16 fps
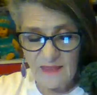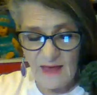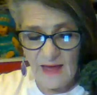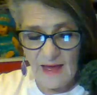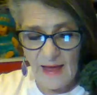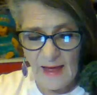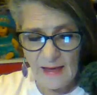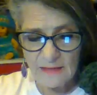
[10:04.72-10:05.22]

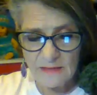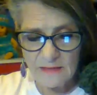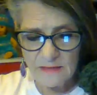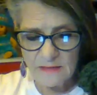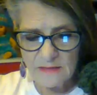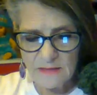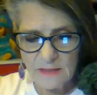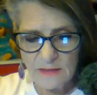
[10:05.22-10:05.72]
that,
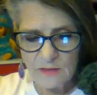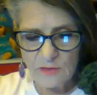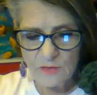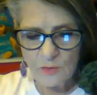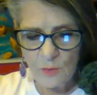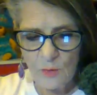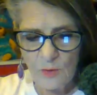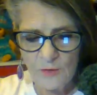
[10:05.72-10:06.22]
said the
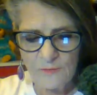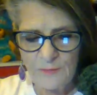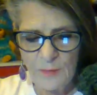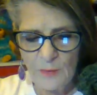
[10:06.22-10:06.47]
dwarf,